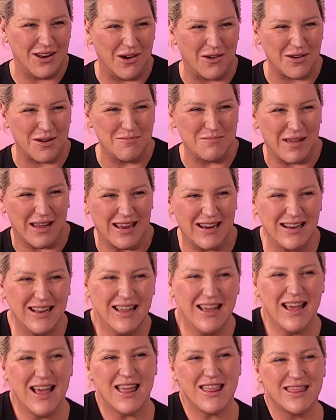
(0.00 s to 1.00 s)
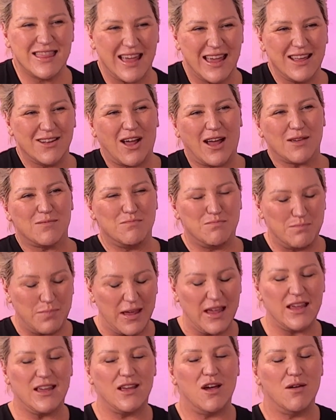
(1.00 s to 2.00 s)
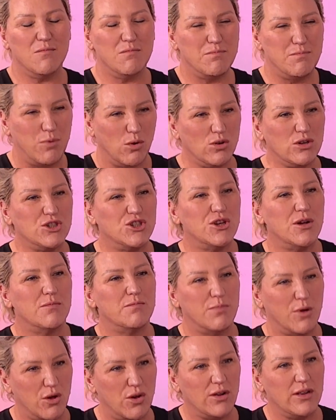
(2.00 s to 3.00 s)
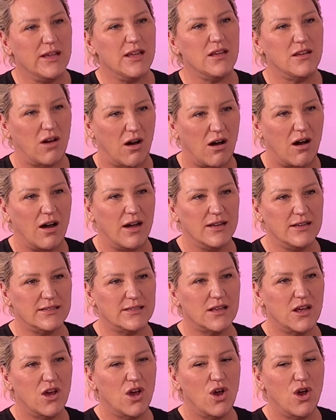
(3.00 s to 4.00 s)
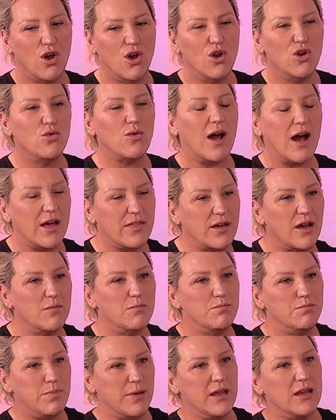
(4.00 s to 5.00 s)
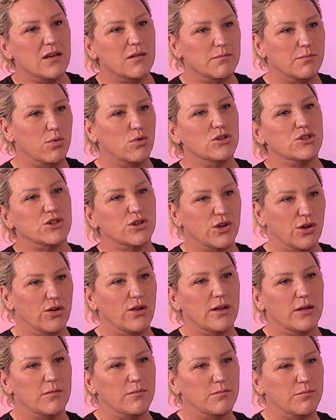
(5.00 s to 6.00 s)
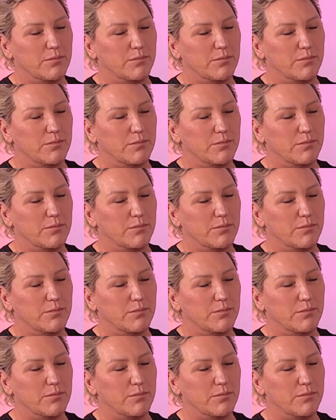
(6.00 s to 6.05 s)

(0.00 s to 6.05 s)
you know what I mean? They're like big, butch, burly guys who other big, butch, girly,